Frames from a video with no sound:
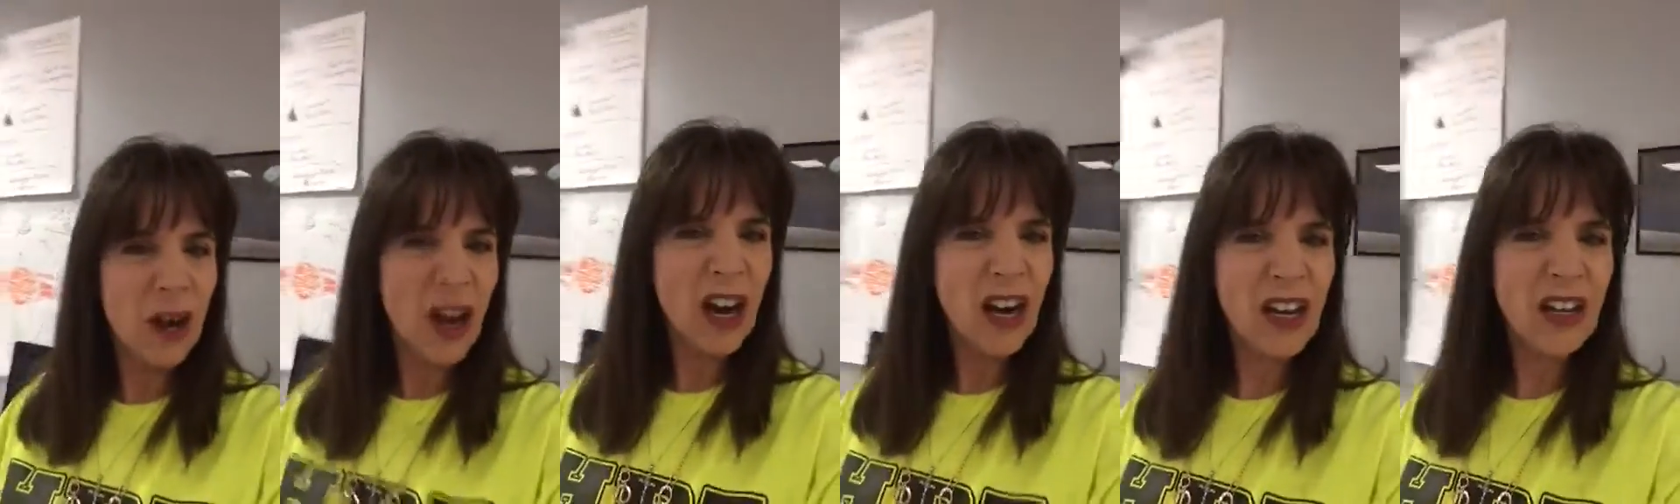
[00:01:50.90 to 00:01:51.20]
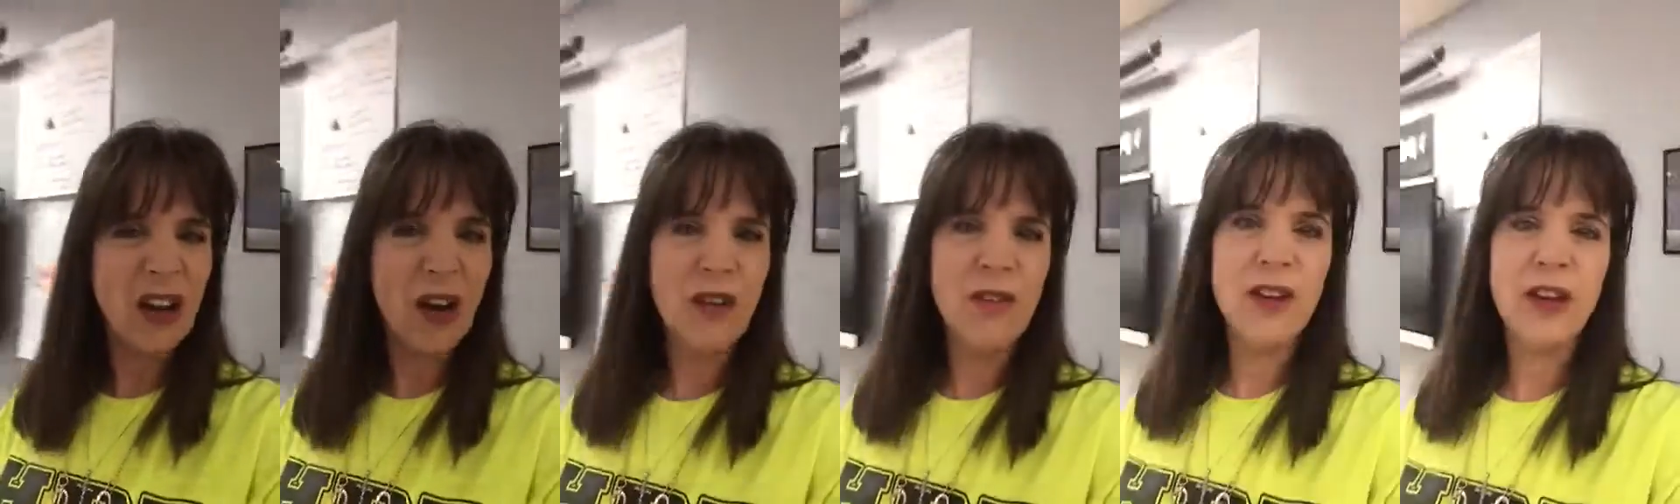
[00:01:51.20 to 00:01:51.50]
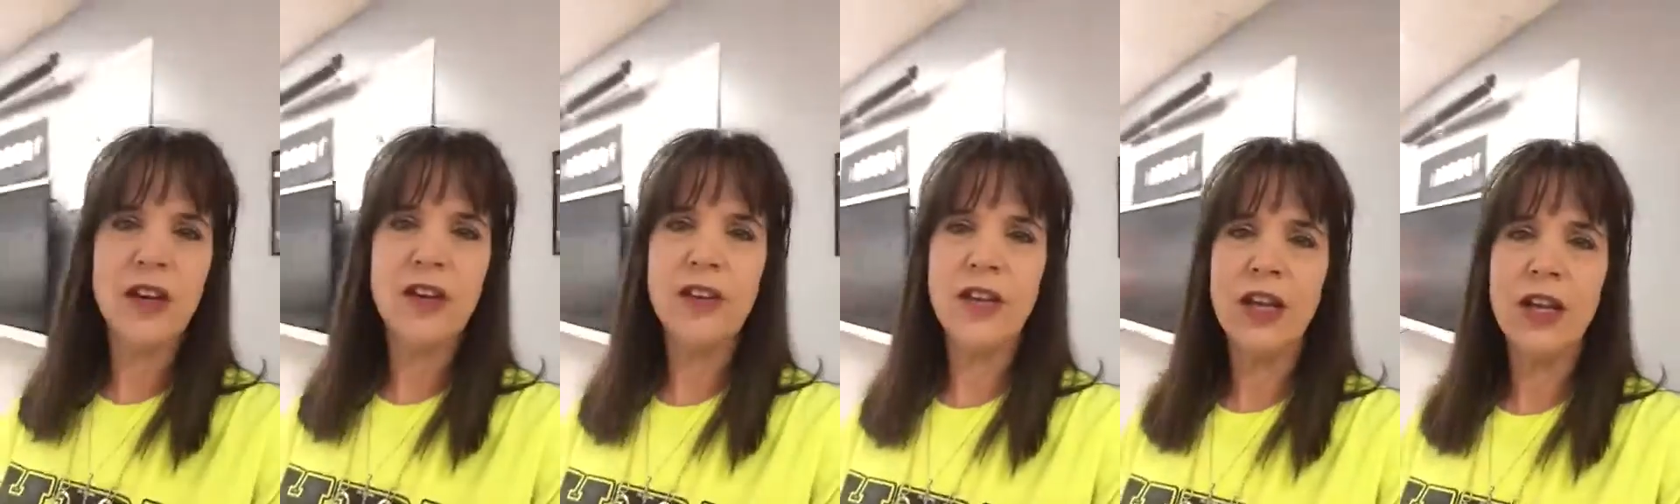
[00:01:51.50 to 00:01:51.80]
would go over
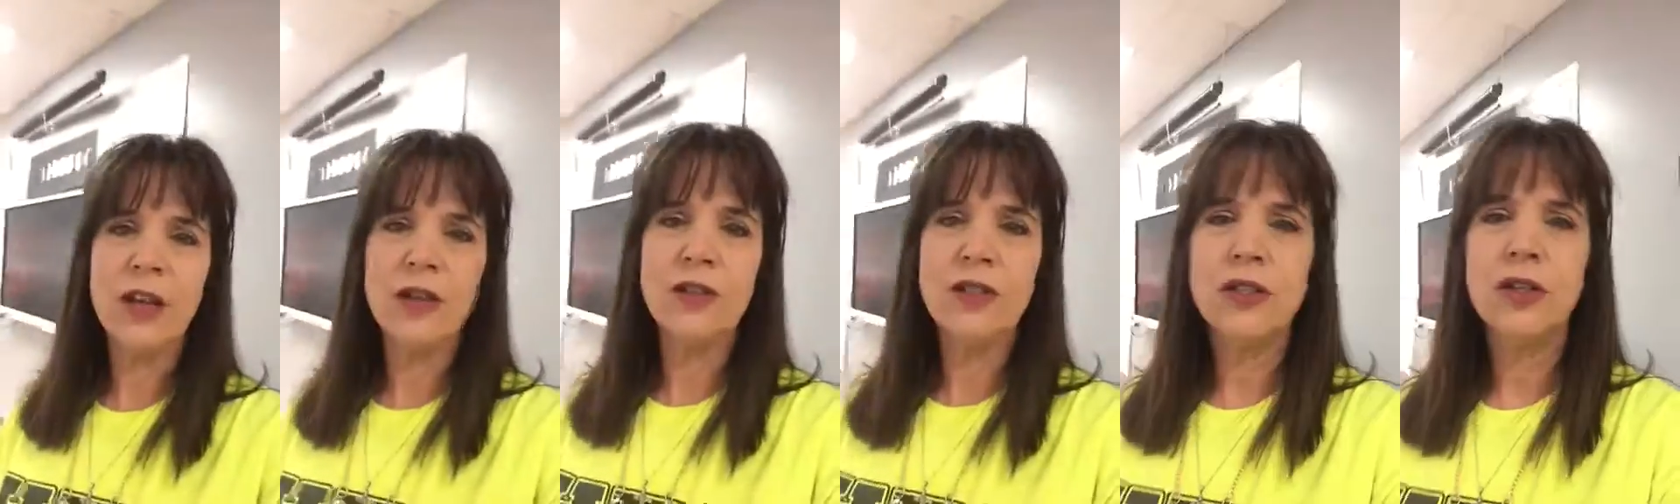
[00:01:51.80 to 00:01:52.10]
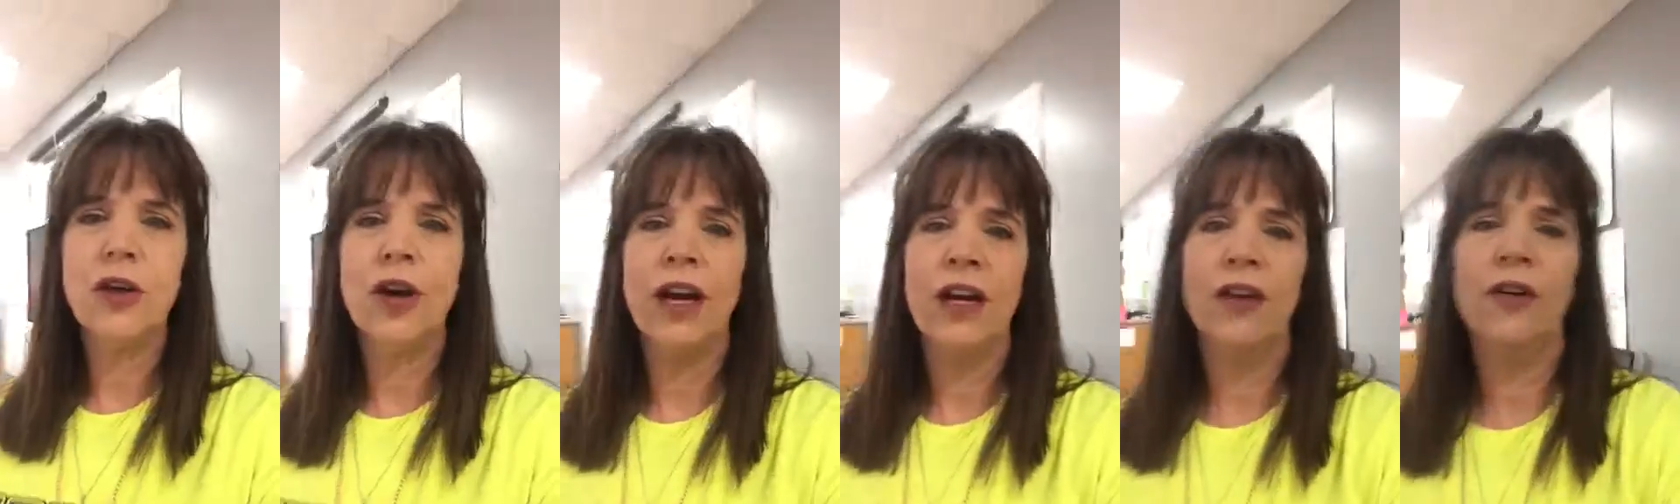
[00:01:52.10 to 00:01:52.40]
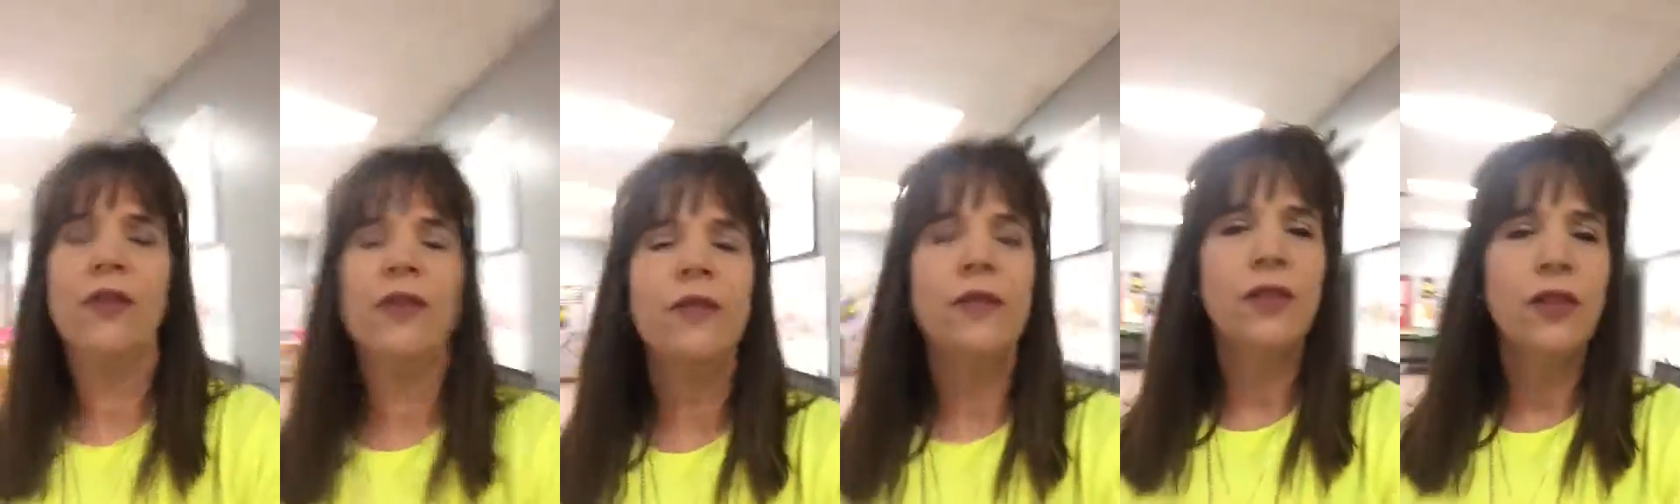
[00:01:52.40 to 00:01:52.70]
here to the Newton's
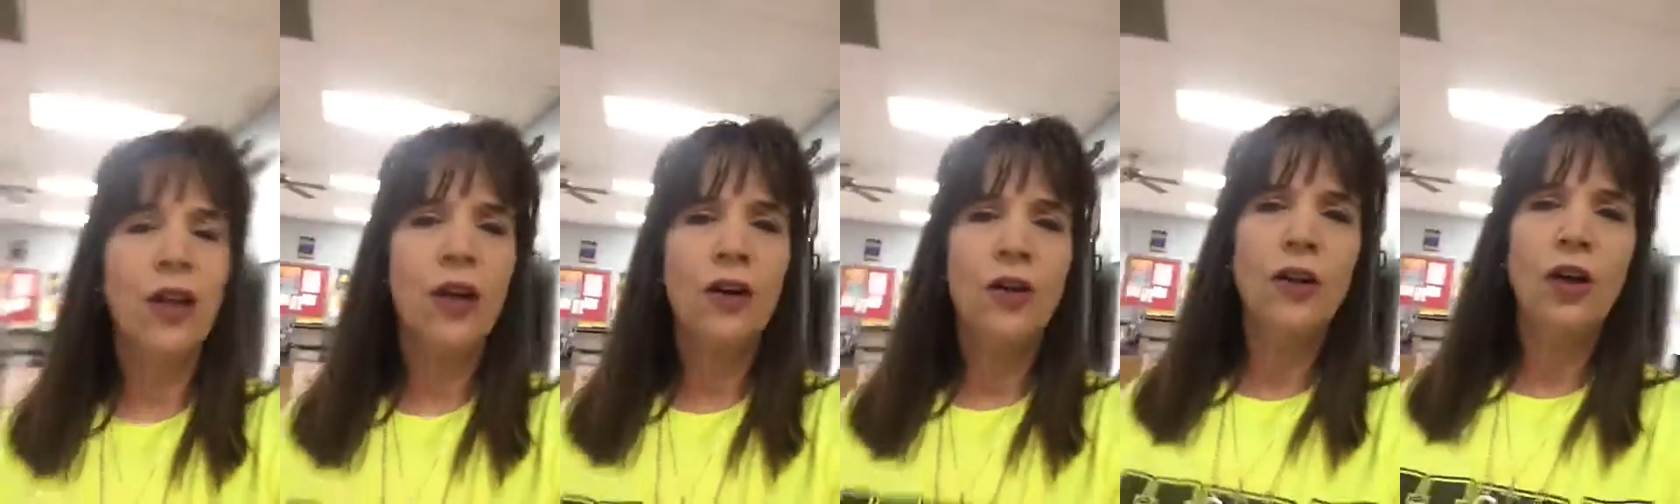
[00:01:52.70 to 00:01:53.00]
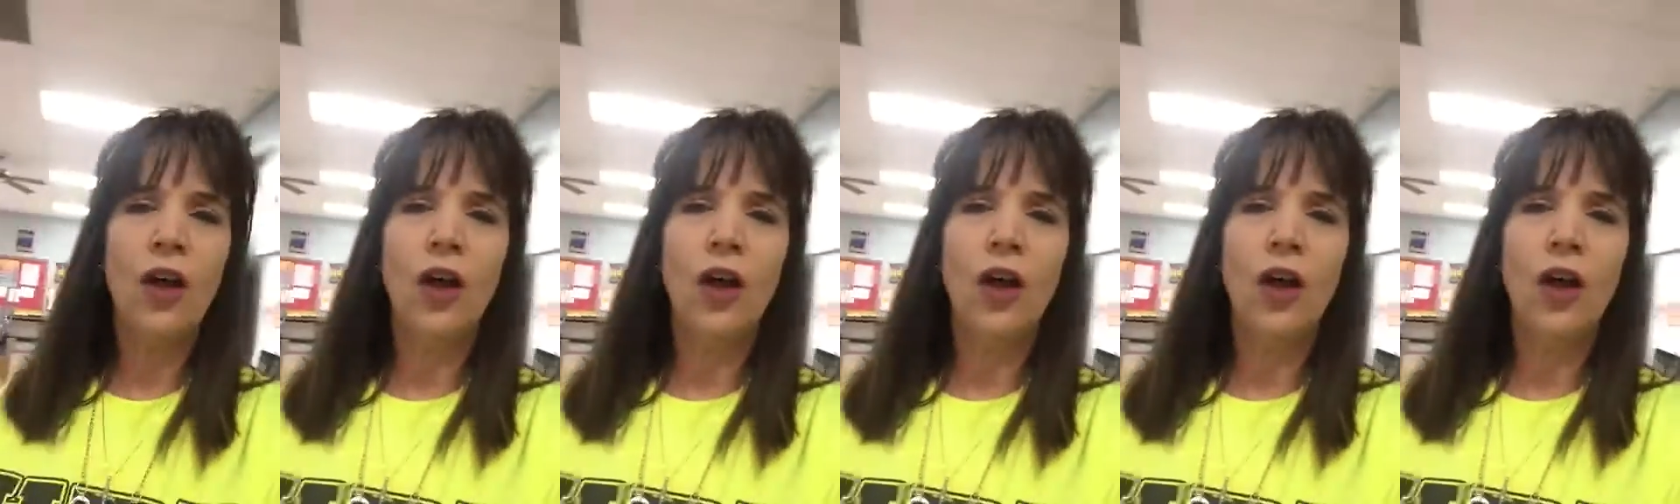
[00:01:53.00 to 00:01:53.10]
cradle. Third